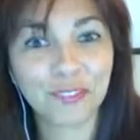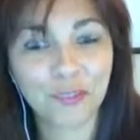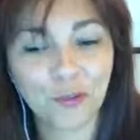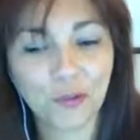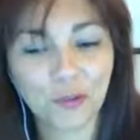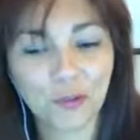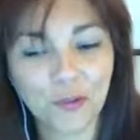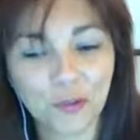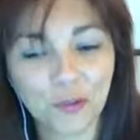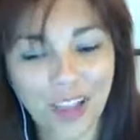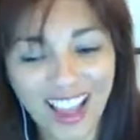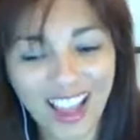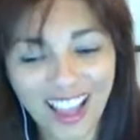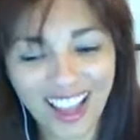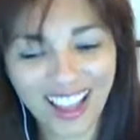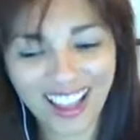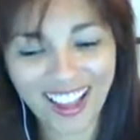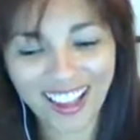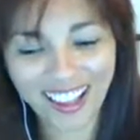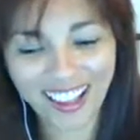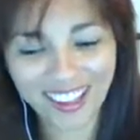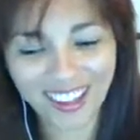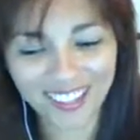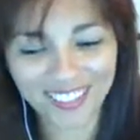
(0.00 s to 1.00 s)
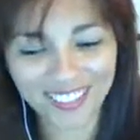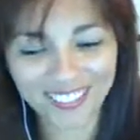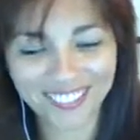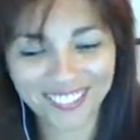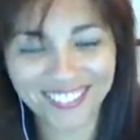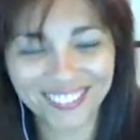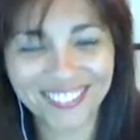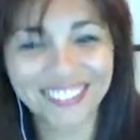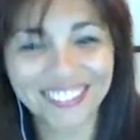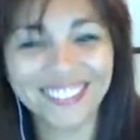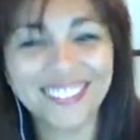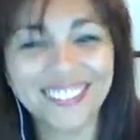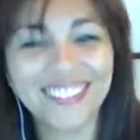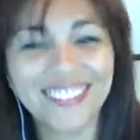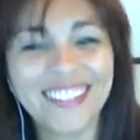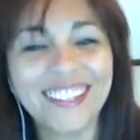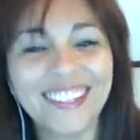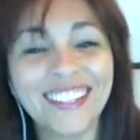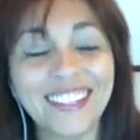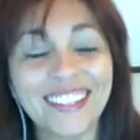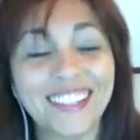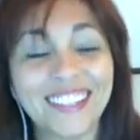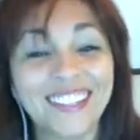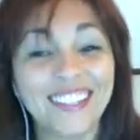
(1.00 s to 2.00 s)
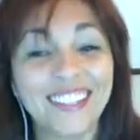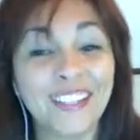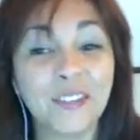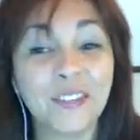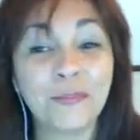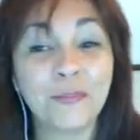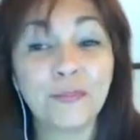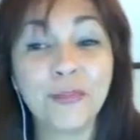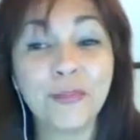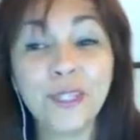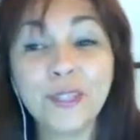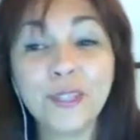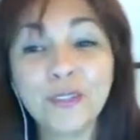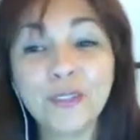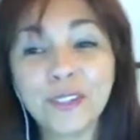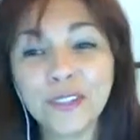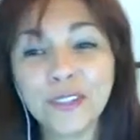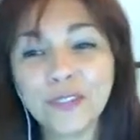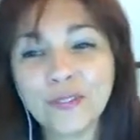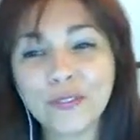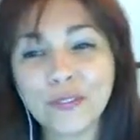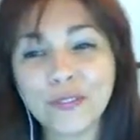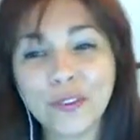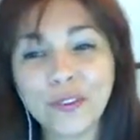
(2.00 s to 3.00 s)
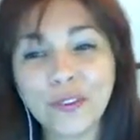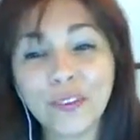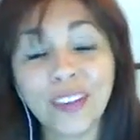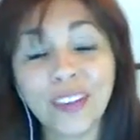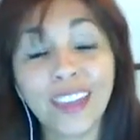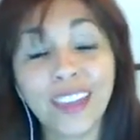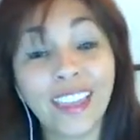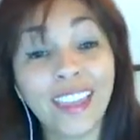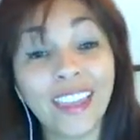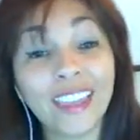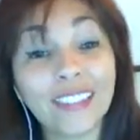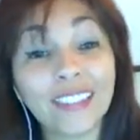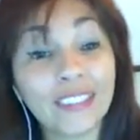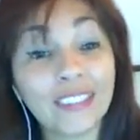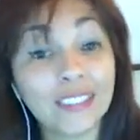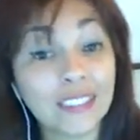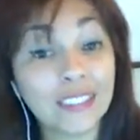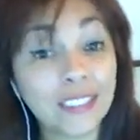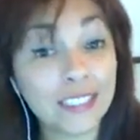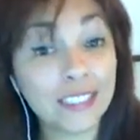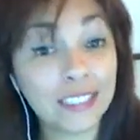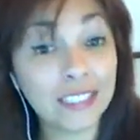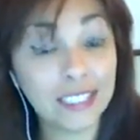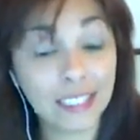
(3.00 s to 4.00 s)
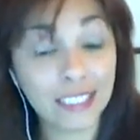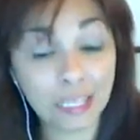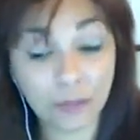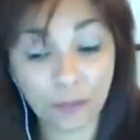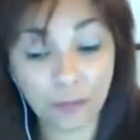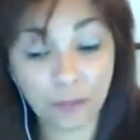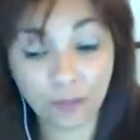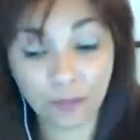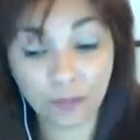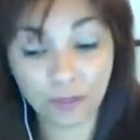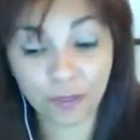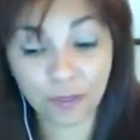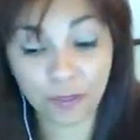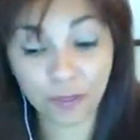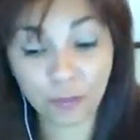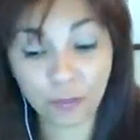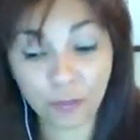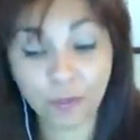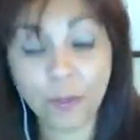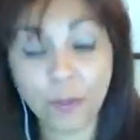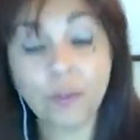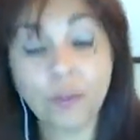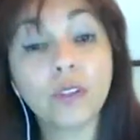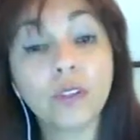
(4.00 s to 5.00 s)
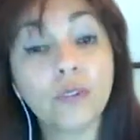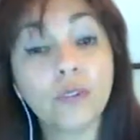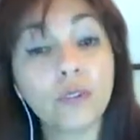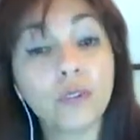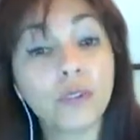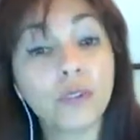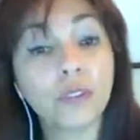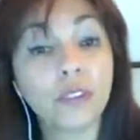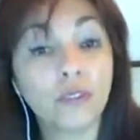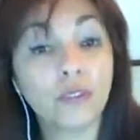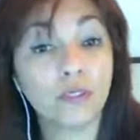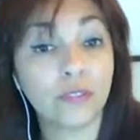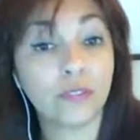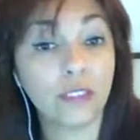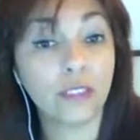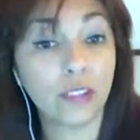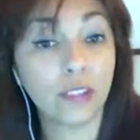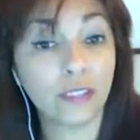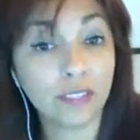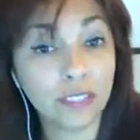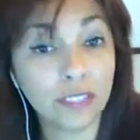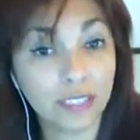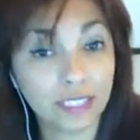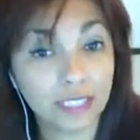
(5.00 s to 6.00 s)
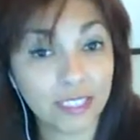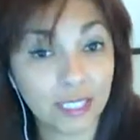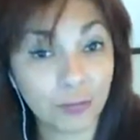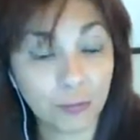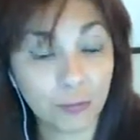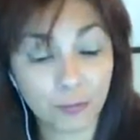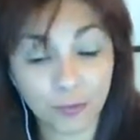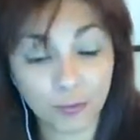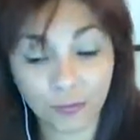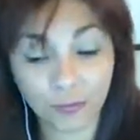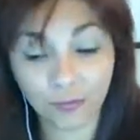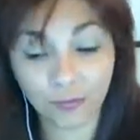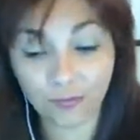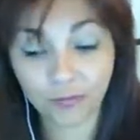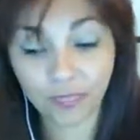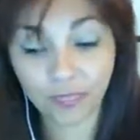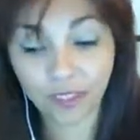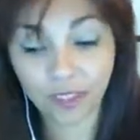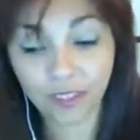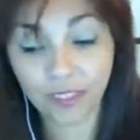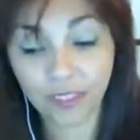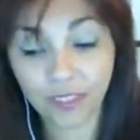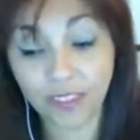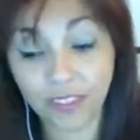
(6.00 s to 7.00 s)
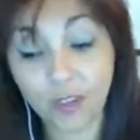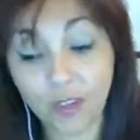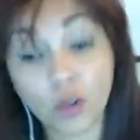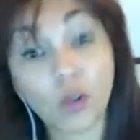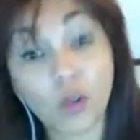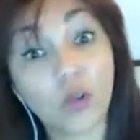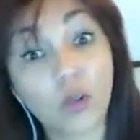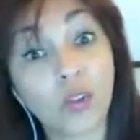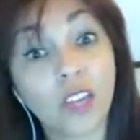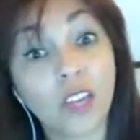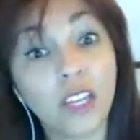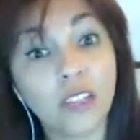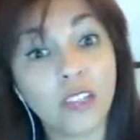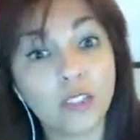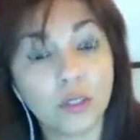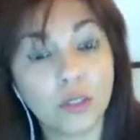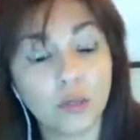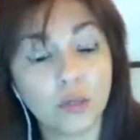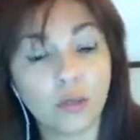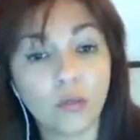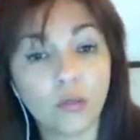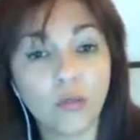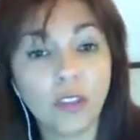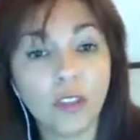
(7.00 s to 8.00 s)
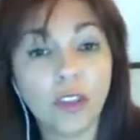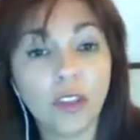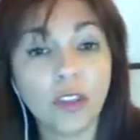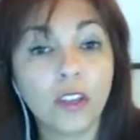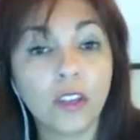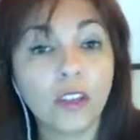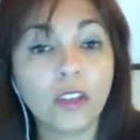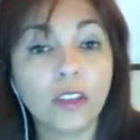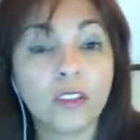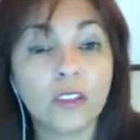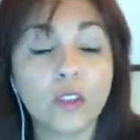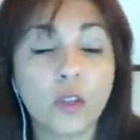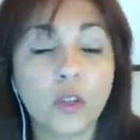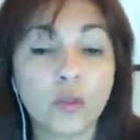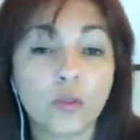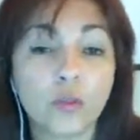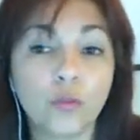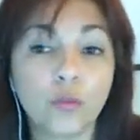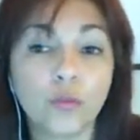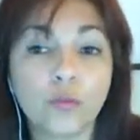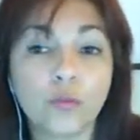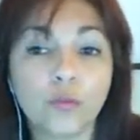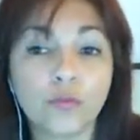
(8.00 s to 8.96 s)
Wow! Beautiful and deep. Beautiful and very deep. The cradle. So